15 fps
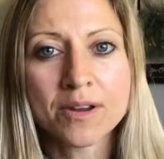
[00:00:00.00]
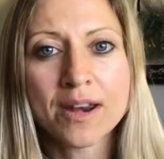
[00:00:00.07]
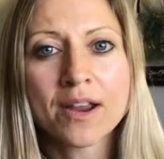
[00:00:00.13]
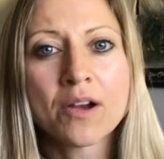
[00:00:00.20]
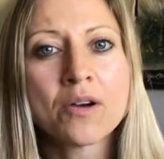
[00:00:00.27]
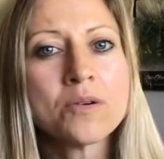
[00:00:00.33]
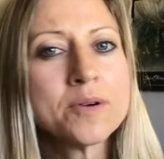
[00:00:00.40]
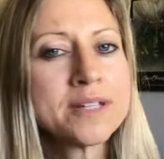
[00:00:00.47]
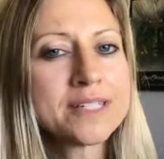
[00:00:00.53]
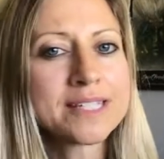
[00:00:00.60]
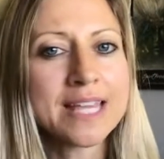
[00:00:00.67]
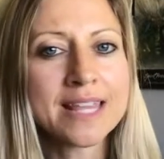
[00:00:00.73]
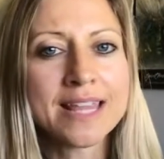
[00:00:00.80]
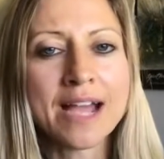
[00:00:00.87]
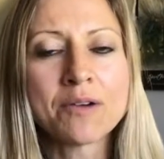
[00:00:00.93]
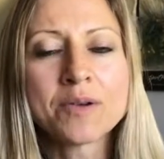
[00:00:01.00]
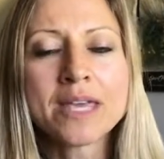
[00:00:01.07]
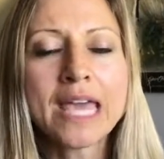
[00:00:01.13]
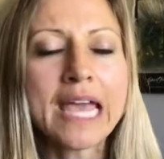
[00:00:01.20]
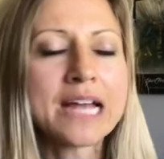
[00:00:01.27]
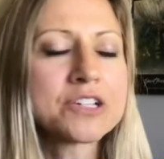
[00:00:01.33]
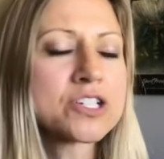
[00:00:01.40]
And I always say that we
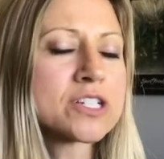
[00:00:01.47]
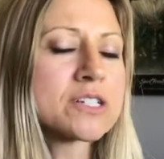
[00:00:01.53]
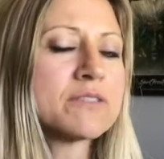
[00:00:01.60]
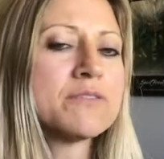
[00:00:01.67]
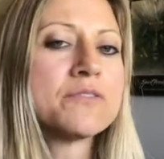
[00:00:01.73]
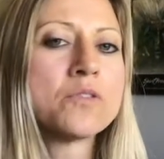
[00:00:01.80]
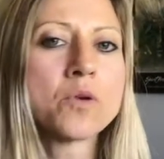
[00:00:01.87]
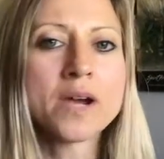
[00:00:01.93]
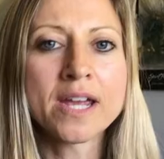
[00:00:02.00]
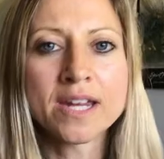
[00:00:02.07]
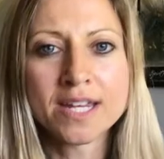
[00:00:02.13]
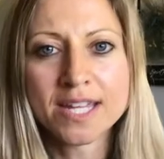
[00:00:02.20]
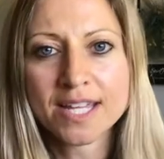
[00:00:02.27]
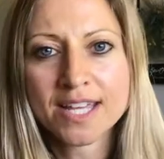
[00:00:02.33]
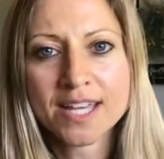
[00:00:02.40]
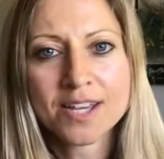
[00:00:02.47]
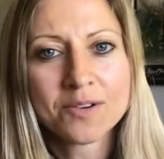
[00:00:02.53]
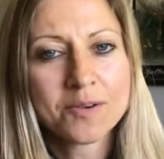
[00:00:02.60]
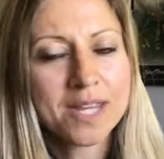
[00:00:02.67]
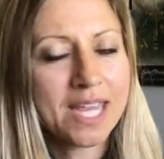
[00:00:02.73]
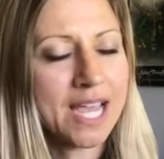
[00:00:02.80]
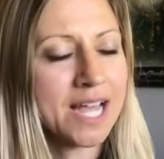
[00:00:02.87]
can't just avoid,
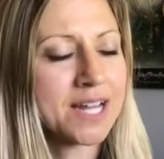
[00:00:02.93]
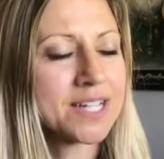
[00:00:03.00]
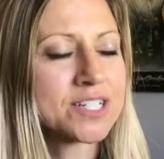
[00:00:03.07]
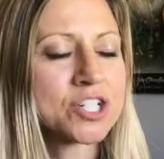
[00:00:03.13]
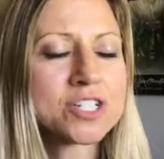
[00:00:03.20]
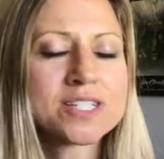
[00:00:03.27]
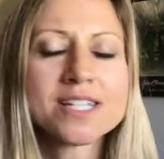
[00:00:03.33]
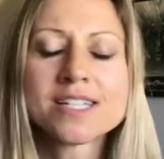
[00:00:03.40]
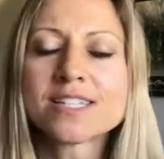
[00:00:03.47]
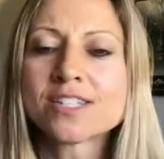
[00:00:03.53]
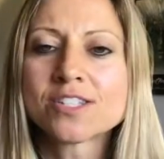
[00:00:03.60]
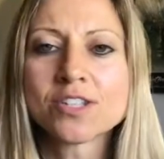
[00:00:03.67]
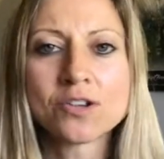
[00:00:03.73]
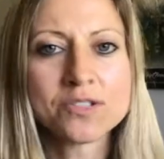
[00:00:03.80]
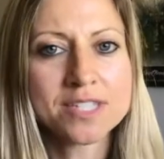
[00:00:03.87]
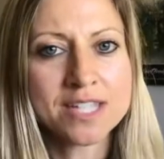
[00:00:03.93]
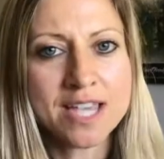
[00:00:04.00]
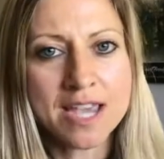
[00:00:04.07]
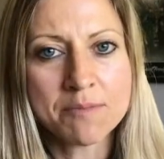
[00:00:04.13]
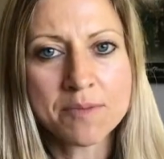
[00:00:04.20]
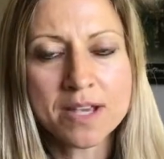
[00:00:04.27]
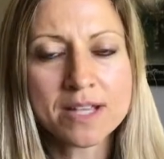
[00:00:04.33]
we can't just
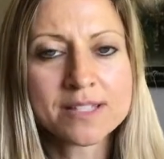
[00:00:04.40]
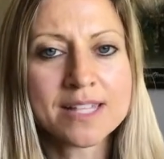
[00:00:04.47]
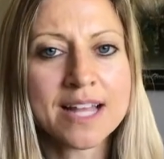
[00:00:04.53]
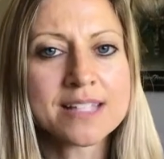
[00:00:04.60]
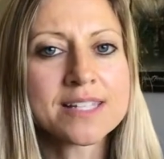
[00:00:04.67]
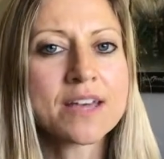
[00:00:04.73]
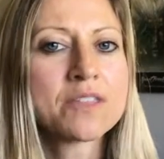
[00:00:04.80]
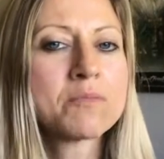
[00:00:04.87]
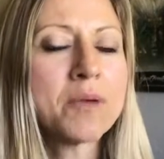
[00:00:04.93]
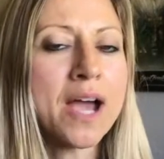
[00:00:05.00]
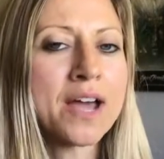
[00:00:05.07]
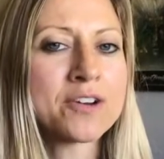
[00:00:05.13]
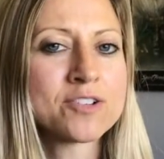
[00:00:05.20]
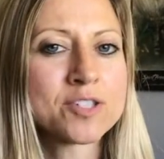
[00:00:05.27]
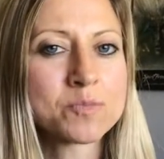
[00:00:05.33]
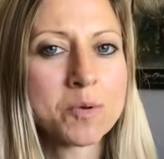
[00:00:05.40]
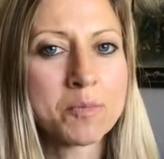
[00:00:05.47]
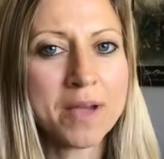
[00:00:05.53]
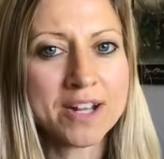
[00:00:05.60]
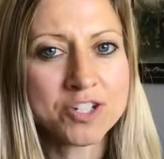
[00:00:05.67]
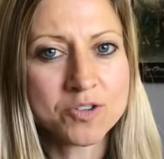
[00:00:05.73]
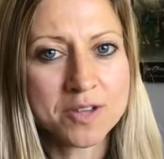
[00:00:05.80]
disassociate, because that's how the patterns
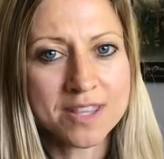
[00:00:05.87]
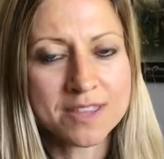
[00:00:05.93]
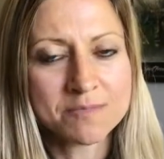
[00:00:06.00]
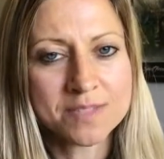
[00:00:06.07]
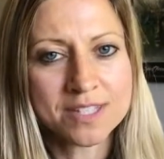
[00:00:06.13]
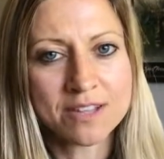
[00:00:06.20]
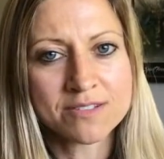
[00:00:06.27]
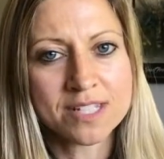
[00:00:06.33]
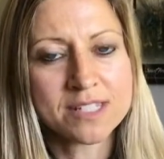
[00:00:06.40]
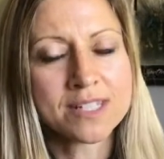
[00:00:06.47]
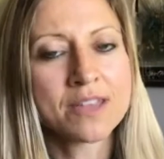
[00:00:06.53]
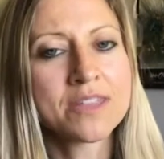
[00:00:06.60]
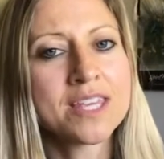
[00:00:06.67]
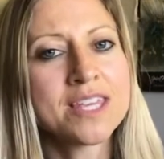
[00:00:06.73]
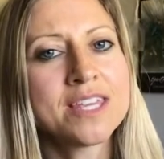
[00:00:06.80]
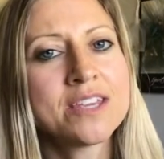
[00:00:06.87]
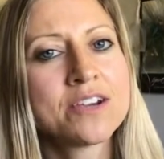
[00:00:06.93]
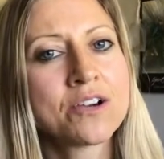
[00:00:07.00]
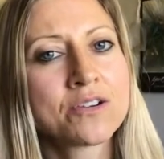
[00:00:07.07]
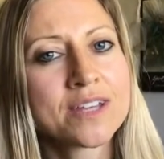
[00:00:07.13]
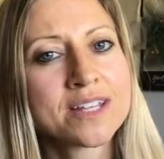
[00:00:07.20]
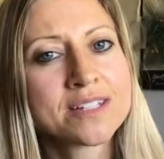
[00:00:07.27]
perpetuate themselves. That's how the
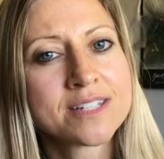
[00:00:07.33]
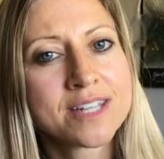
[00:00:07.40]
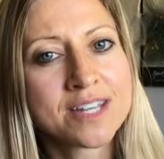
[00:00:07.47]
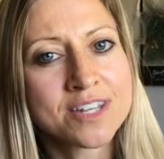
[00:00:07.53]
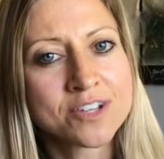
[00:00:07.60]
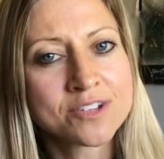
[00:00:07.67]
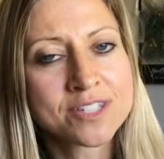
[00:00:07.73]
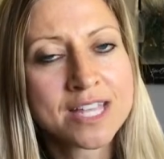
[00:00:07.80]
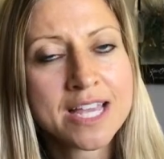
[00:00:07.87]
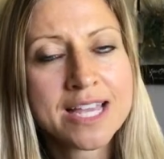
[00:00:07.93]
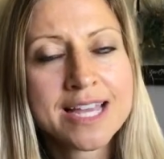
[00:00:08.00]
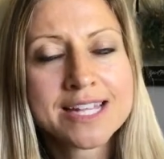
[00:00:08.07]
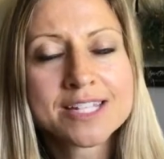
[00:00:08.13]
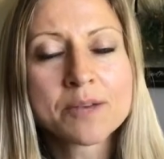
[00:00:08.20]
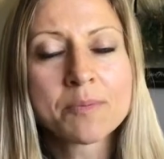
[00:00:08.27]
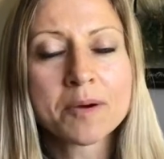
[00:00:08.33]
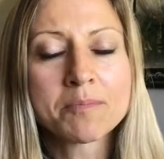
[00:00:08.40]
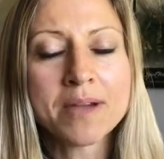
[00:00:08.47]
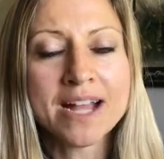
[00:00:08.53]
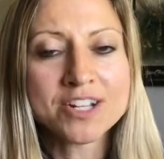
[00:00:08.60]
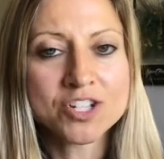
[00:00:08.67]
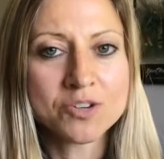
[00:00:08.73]
ego continues to
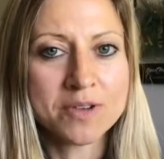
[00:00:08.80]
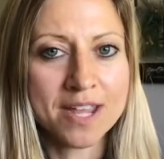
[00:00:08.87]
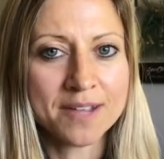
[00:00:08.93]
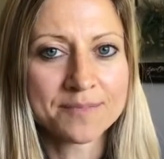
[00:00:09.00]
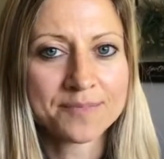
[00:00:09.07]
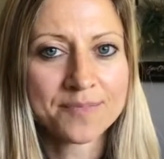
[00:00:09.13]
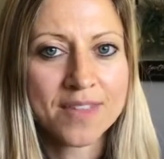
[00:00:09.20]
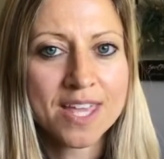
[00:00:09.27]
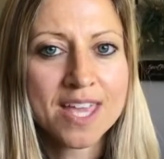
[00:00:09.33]
perpetuate.